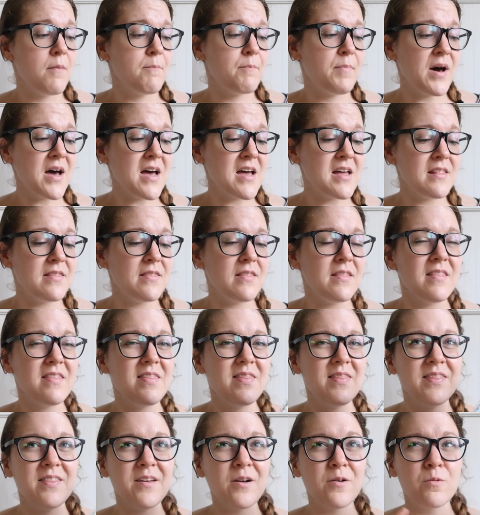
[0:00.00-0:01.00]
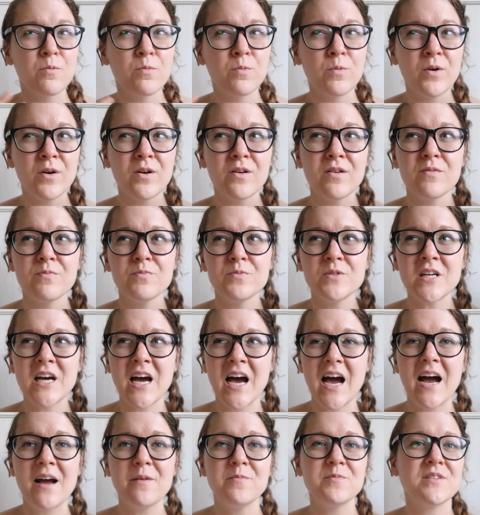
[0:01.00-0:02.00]
But there were
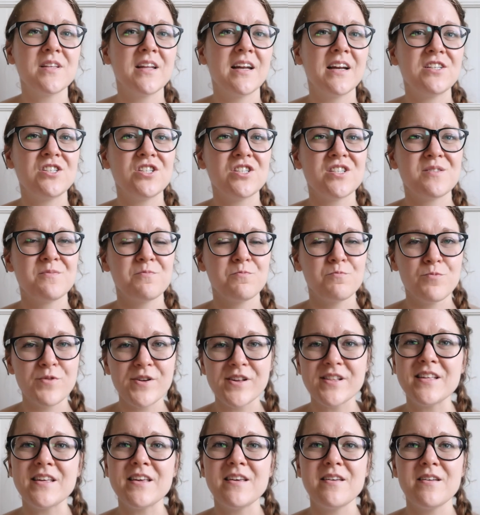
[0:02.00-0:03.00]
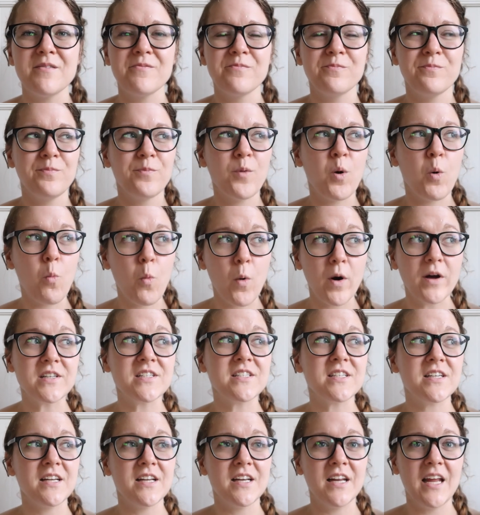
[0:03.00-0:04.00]
times that I just really
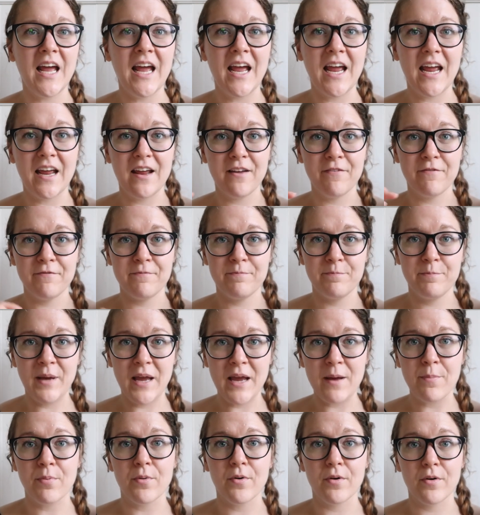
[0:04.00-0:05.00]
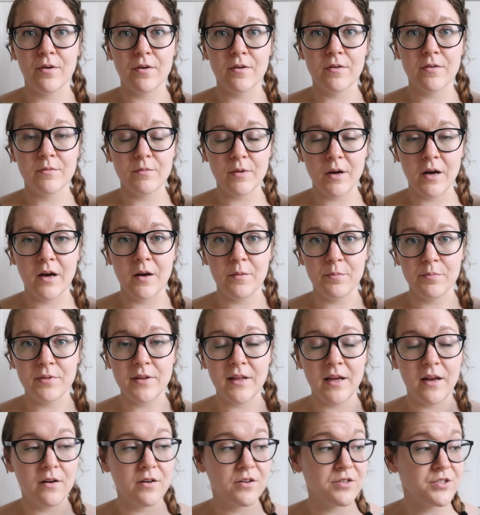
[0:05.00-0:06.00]
wanted a paper
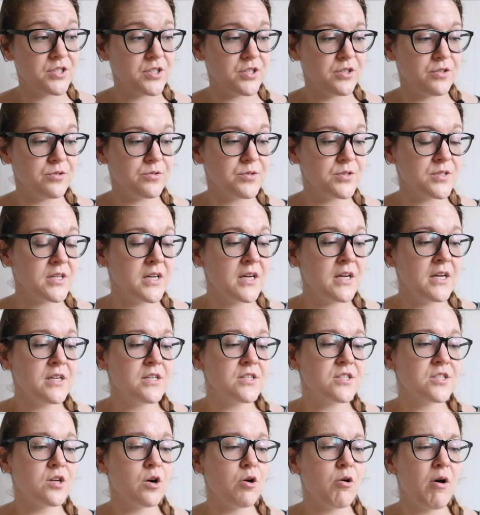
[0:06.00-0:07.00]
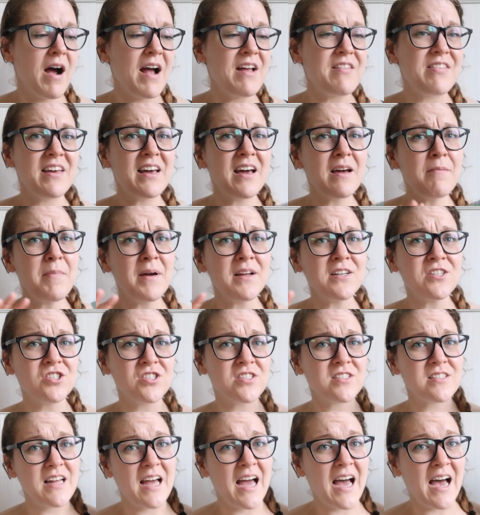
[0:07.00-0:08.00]
planner to use. So I think I might
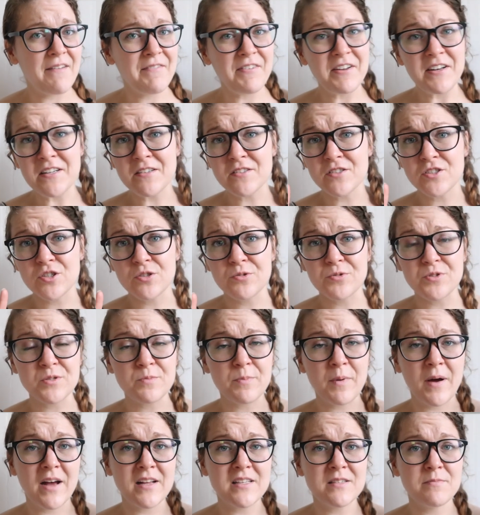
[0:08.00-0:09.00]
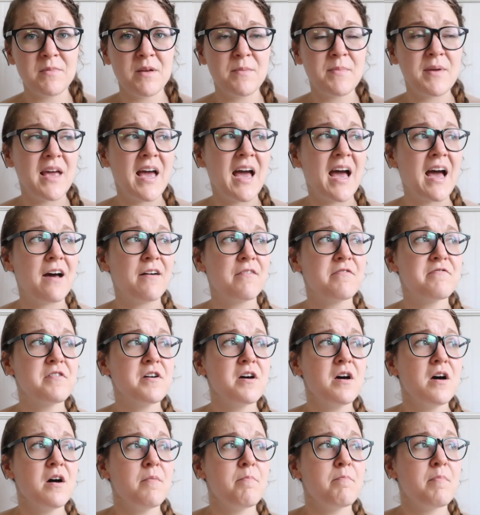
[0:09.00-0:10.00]
just have it in two spots, maybe have
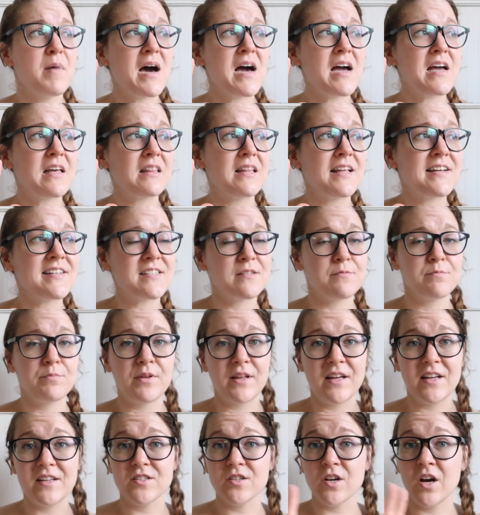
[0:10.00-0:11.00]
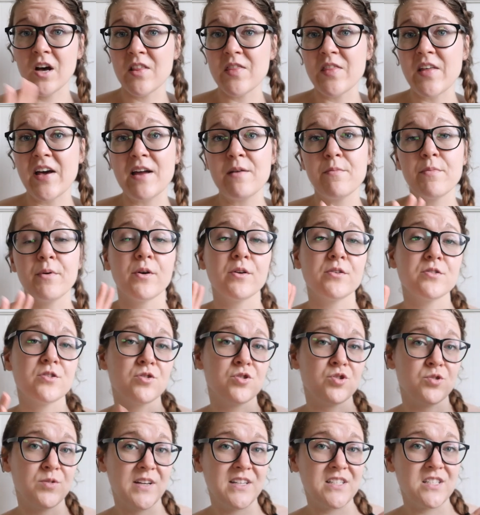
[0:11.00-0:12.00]
my lesson plans online, but
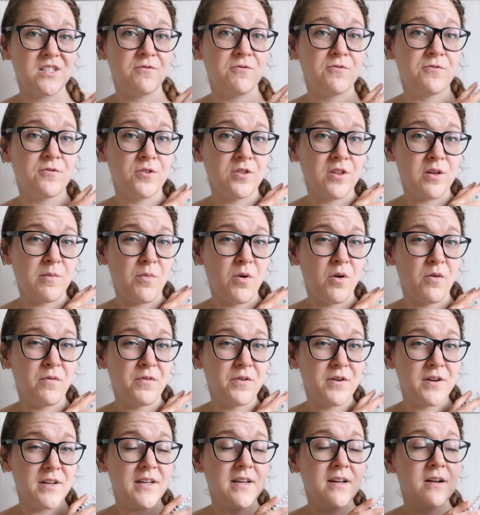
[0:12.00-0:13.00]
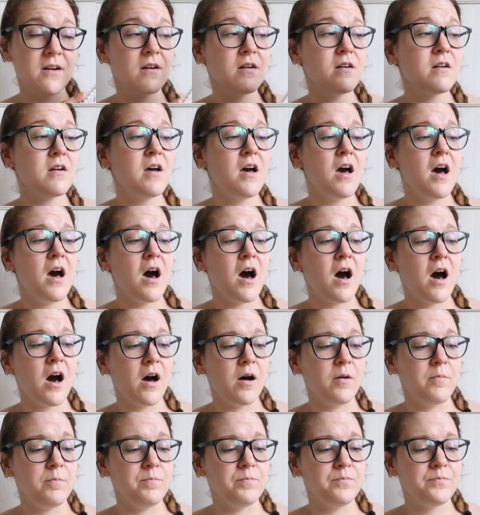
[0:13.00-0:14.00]
also transfer them over here.
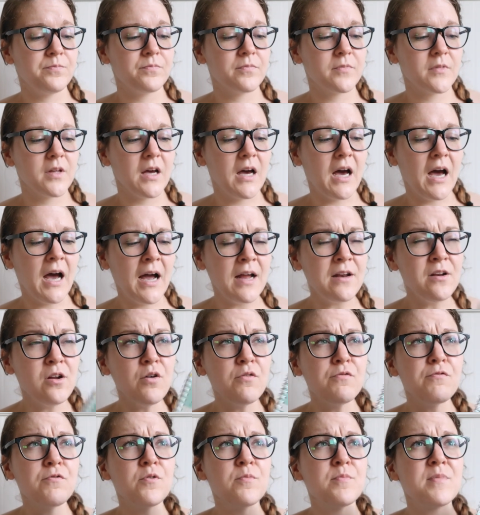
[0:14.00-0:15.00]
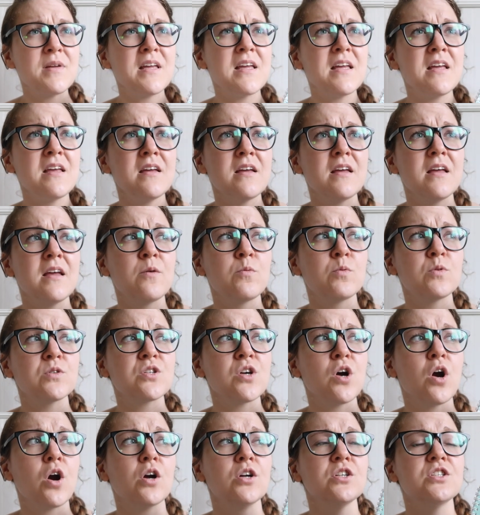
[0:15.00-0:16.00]
I know for me, it
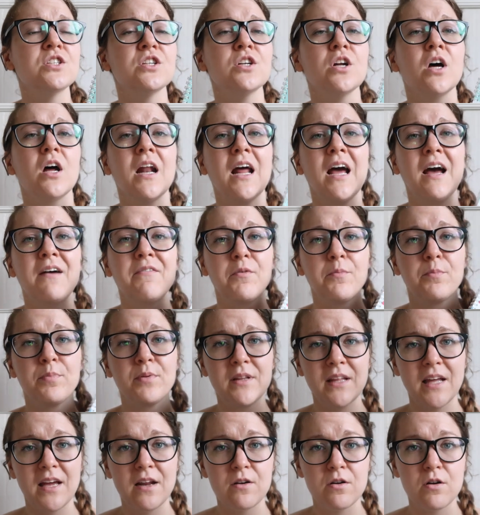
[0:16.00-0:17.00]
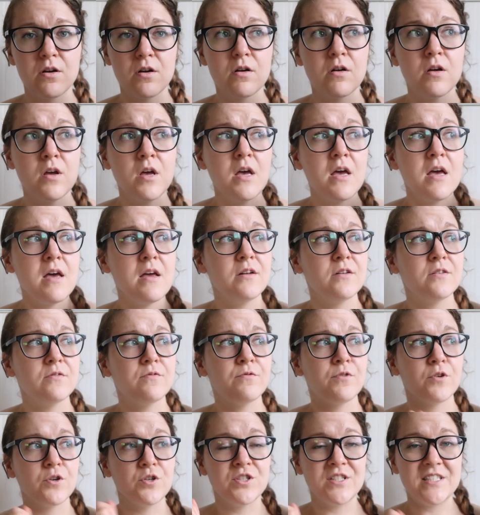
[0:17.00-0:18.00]
was hard to not have a planner
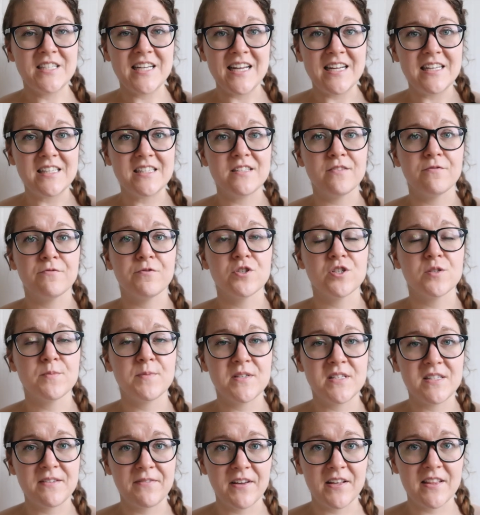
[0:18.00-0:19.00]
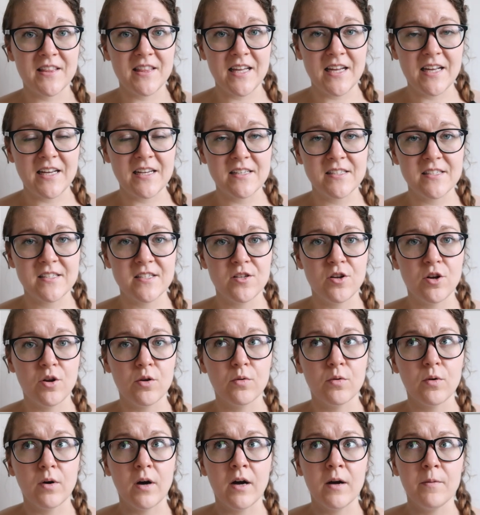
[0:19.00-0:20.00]
for dates and for specific things, you
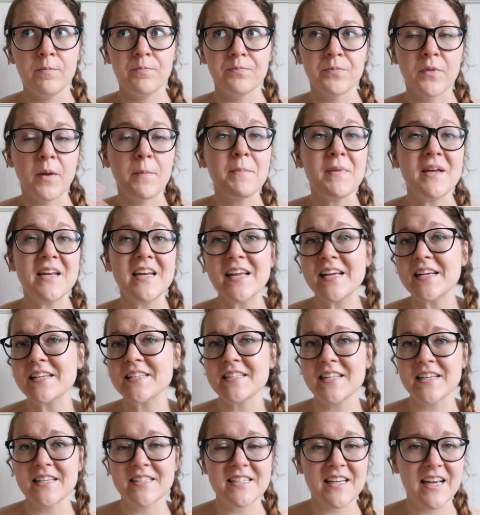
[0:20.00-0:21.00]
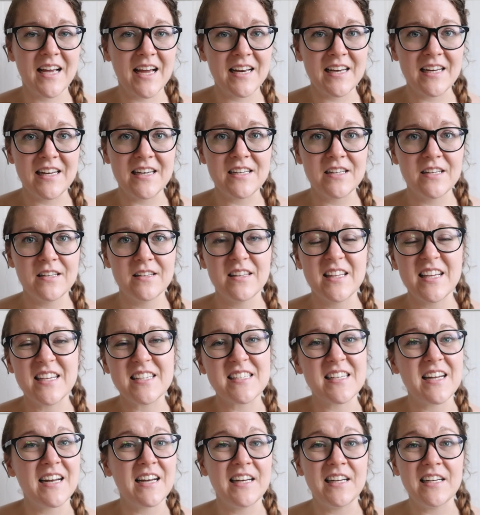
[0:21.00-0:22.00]
know, meetings, things like I needed,
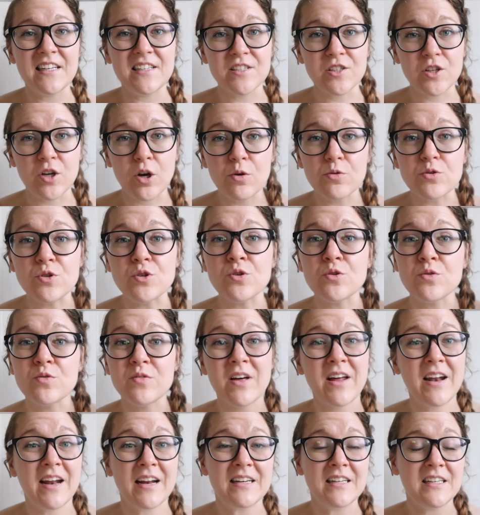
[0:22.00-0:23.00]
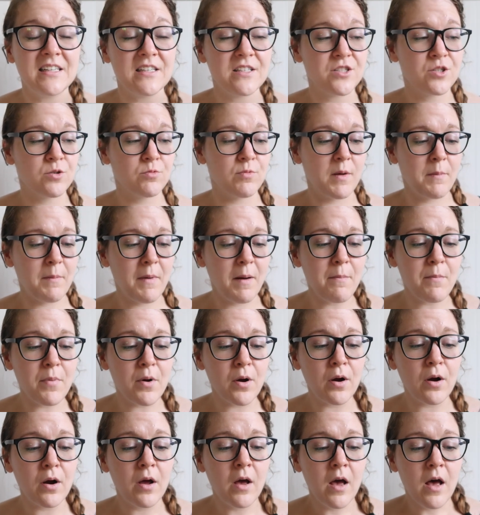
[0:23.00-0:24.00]
things that I needed to go to, that I needed to
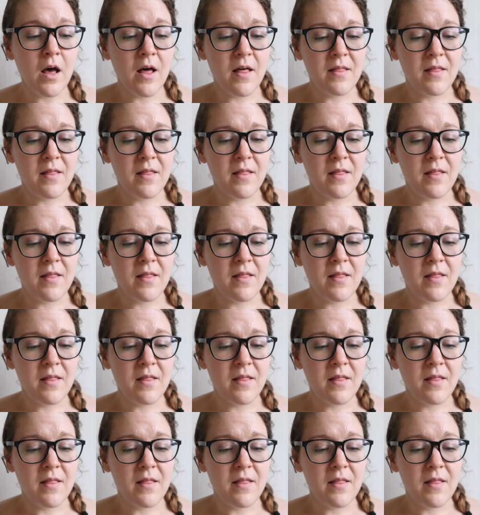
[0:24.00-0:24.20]
remember.